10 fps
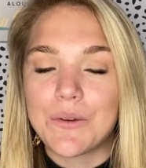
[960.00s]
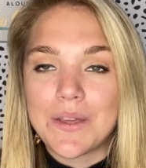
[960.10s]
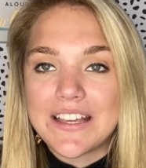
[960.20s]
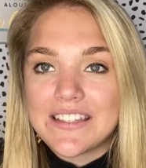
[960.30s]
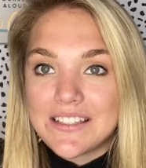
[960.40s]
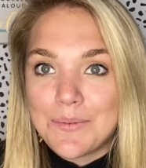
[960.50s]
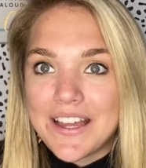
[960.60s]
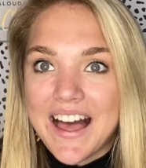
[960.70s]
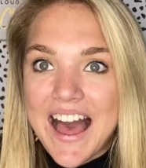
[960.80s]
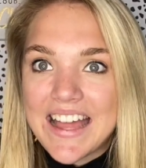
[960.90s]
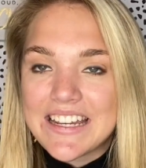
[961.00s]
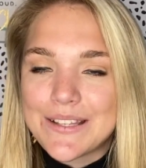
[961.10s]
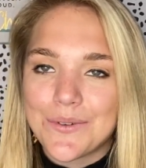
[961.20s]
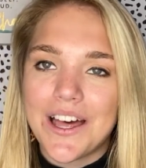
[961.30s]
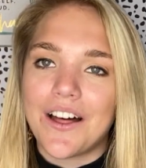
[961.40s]
because that's being kind as
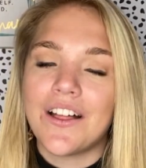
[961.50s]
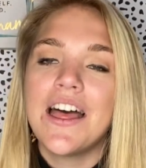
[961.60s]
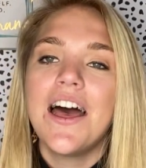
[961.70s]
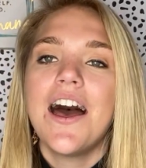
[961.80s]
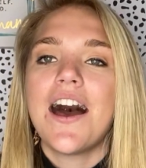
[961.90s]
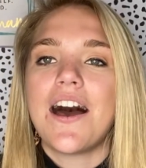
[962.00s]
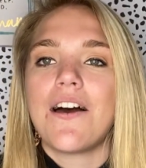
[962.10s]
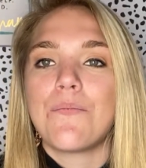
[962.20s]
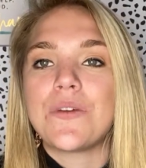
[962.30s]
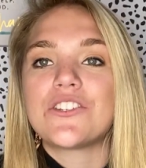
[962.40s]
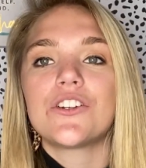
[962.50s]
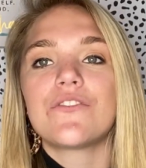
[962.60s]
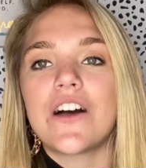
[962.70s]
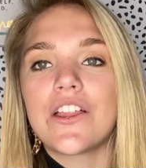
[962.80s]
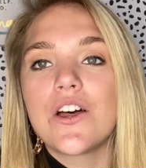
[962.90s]
well. Be sure to
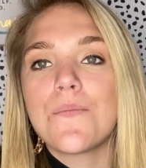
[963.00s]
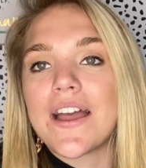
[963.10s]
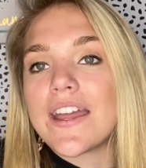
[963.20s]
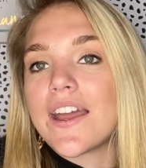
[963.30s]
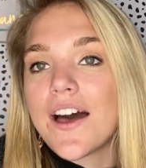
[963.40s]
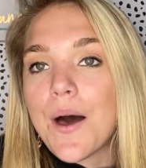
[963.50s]
follow my